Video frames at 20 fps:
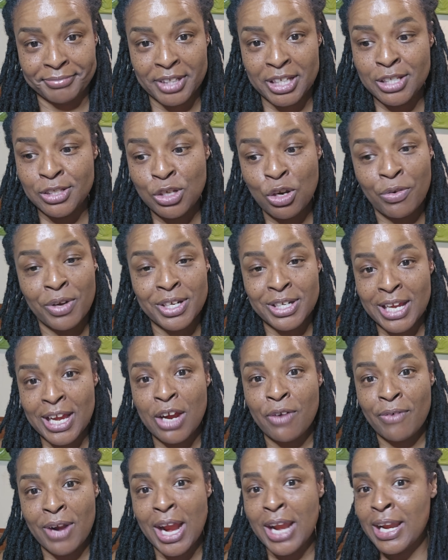He's going
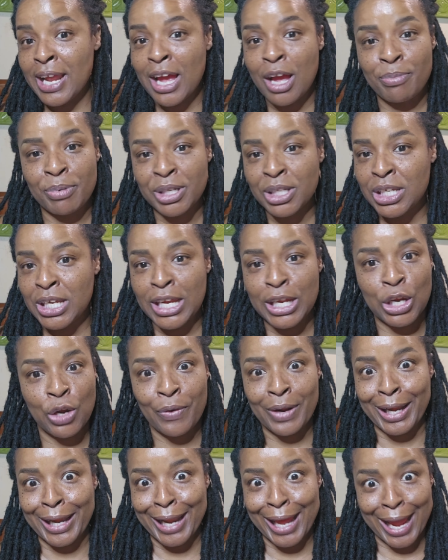down right now, but he ain't
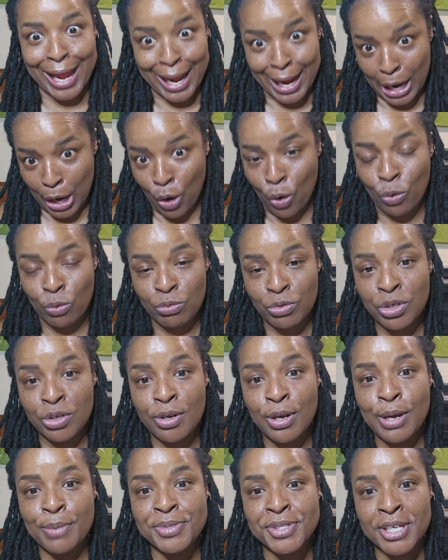going down. You know
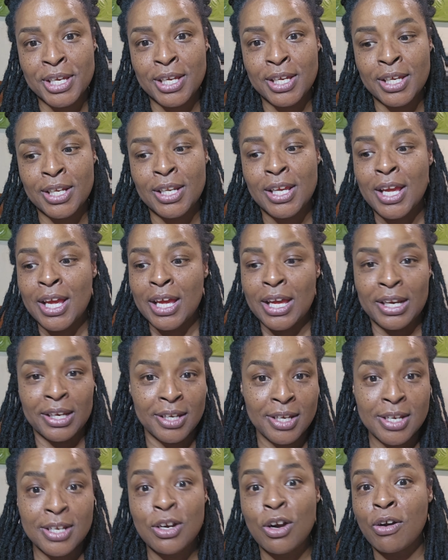what I'm saying? And
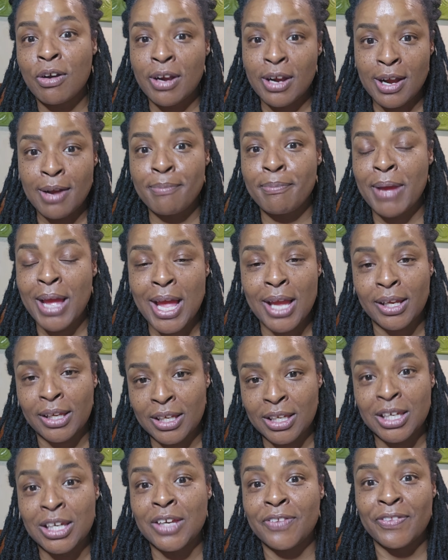he gonna come back
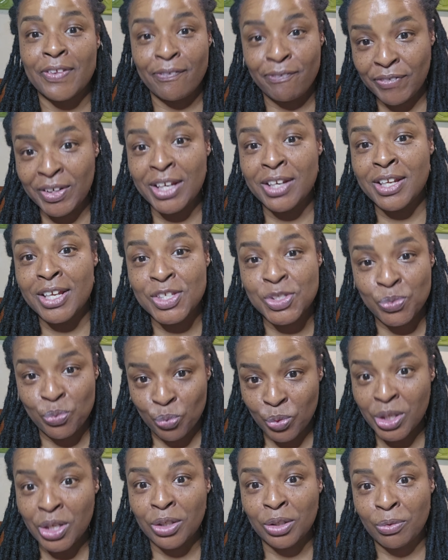again. The phoenix
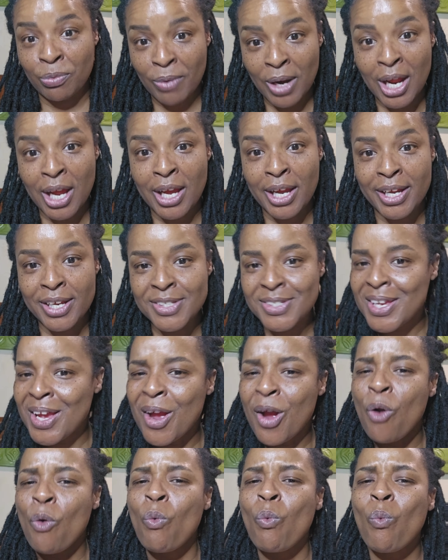will arise.
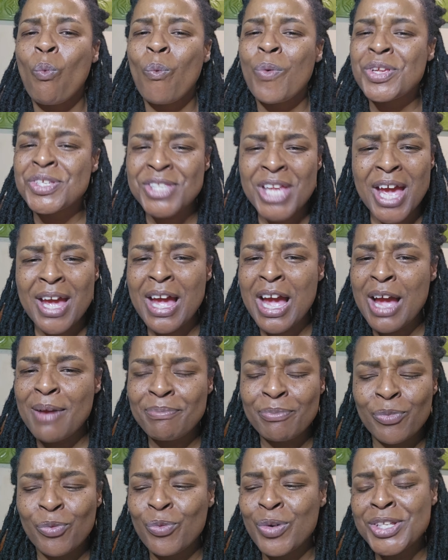Is that
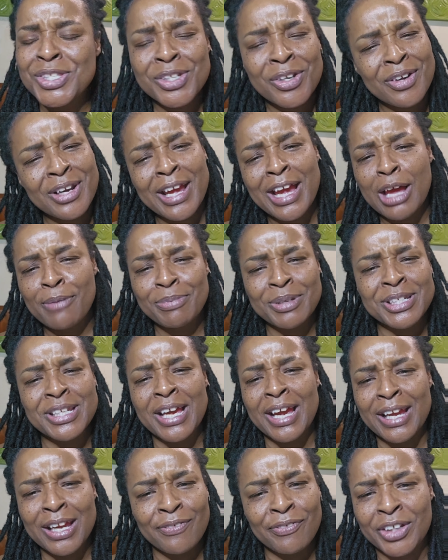what's gonna happen to
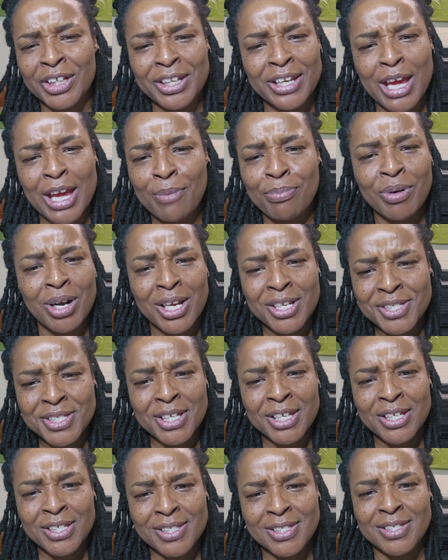Ava in that
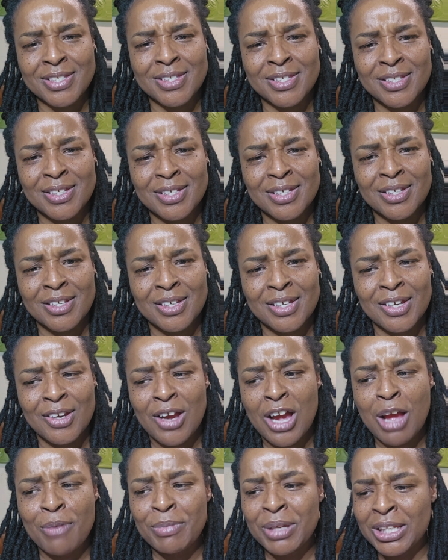process?
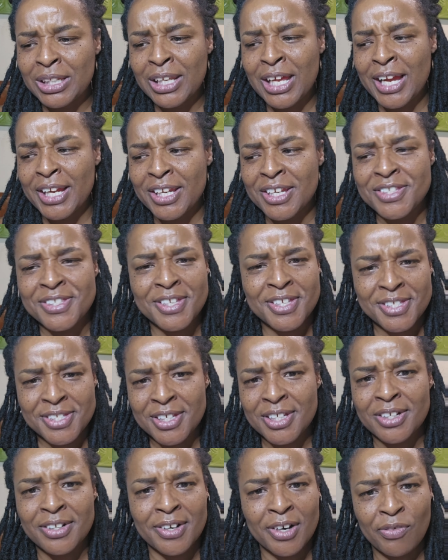I mean, like, is this
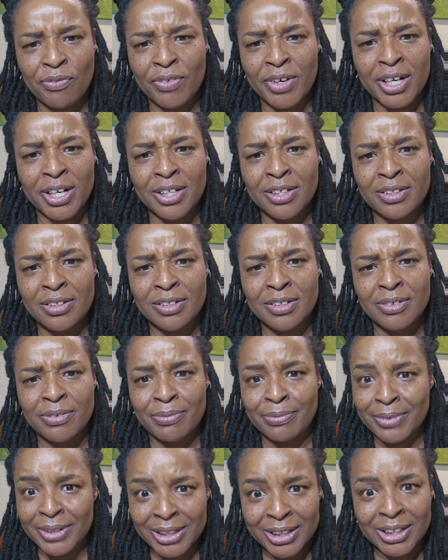it, girlfriend?
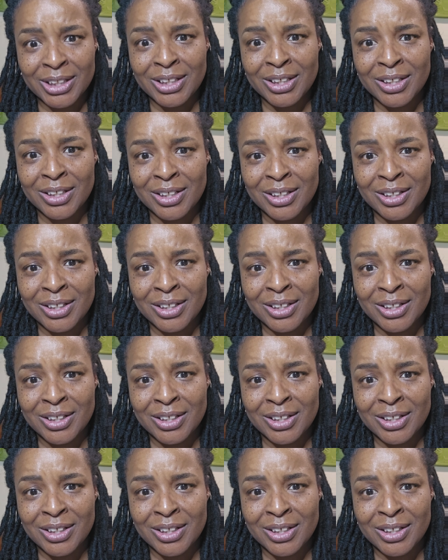Really?